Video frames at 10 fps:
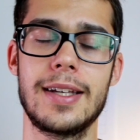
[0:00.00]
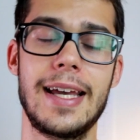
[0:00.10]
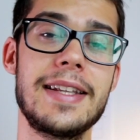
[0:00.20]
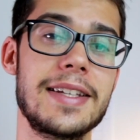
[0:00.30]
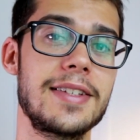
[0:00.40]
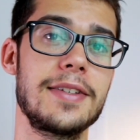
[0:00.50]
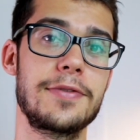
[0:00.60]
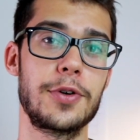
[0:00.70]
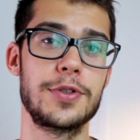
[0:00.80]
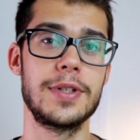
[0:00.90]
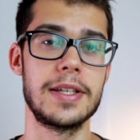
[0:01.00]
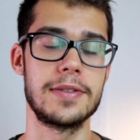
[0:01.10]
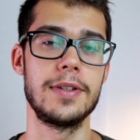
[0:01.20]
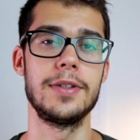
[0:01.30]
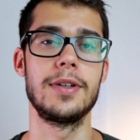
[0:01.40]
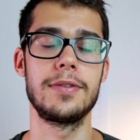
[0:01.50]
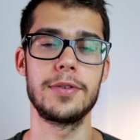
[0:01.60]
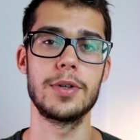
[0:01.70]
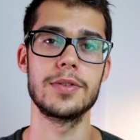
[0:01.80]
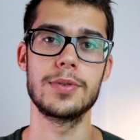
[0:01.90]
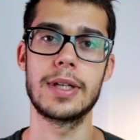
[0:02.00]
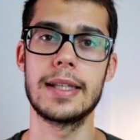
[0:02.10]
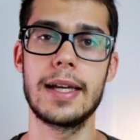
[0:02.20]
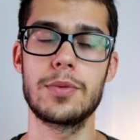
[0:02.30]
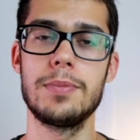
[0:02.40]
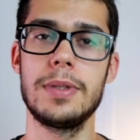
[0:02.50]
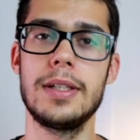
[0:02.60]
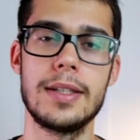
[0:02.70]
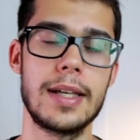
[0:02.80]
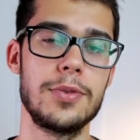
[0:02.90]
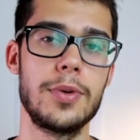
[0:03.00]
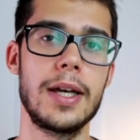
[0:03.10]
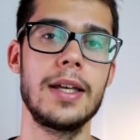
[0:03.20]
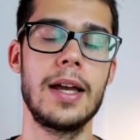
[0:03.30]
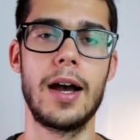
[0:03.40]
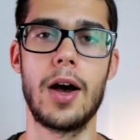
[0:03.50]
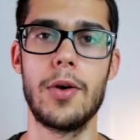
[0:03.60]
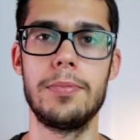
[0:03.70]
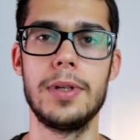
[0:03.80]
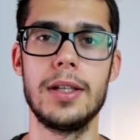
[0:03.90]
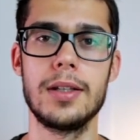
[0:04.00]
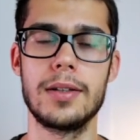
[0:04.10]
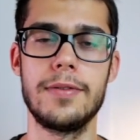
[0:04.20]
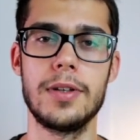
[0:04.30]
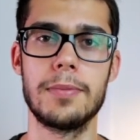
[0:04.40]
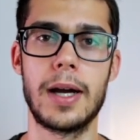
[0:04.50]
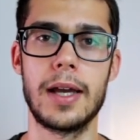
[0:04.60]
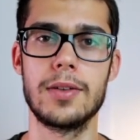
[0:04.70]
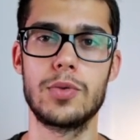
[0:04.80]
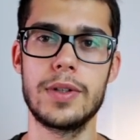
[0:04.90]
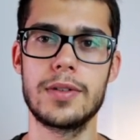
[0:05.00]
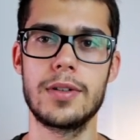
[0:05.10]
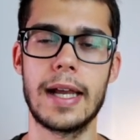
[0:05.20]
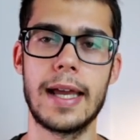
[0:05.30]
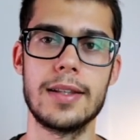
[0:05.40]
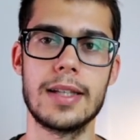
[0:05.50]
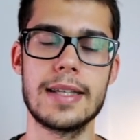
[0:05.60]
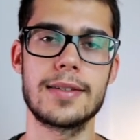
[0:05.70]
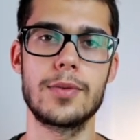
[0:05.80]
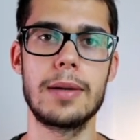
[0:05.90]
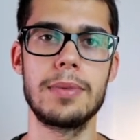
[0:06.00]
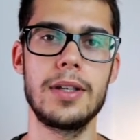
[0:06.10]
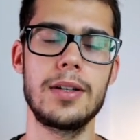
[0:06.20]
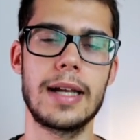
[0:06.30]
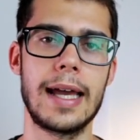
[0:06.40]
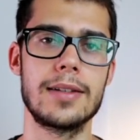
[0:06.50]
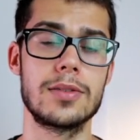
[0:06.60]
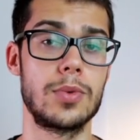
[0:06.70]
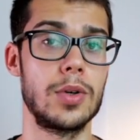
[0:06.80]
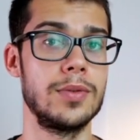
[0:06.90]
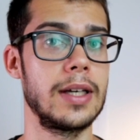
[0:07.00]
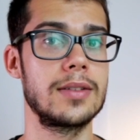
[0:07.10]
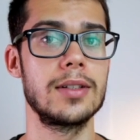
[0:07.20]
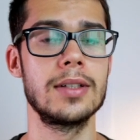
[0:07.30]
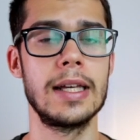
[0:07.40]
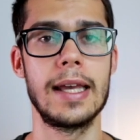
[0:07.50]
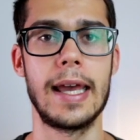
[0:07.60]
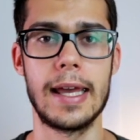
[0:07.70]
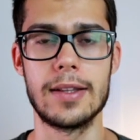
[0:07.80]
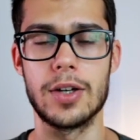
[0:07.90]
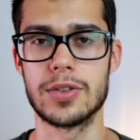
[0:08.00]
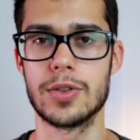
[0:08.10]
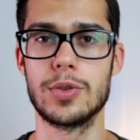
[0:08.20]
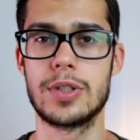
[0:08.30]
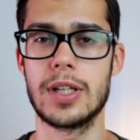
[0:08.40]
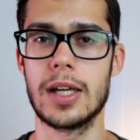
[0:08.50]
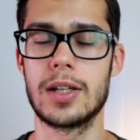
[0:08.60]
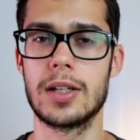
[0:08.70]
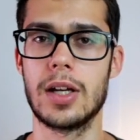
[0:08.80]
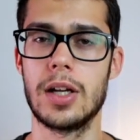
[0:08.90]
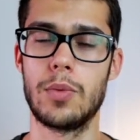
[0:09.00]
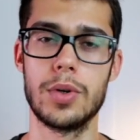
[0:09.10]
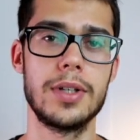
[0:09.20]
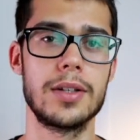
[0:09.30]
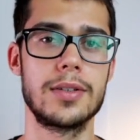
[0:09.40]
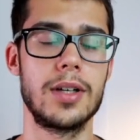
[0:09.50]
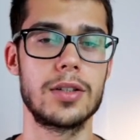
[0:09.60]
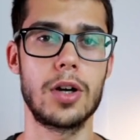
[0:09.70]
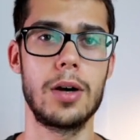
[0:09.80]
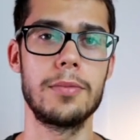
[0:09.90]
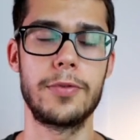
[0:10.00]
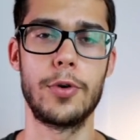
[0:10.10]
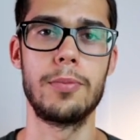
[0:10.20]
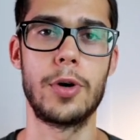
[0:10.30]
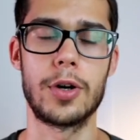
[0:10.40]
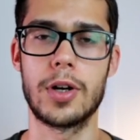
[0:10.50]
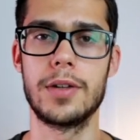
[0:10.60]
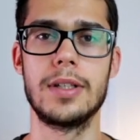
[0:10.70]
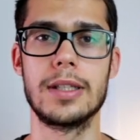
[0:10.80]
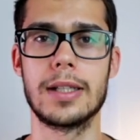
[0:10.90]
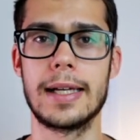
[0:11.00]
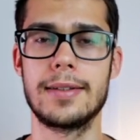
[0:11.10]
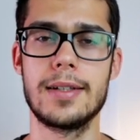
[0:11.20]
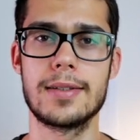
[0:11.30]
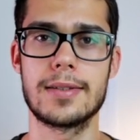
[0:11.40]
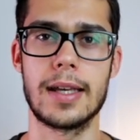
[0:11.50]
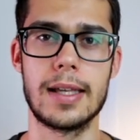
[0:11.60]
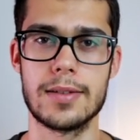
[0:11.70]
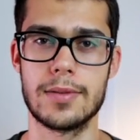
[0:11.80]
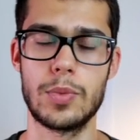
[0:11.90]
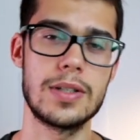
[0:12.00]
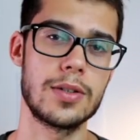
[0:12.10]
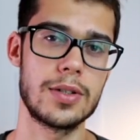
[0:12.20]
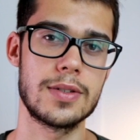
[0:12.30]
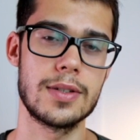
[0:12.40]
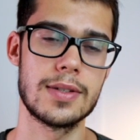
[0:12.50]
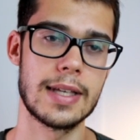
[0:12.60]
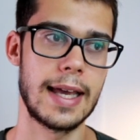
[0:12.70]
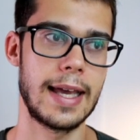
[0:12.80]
And that's it for today's video. If you want to connect with me in any way, I'll be leaving my Twitter and Instagram here at RoadDelta, and also check roaddelta.com for more content like this and resources.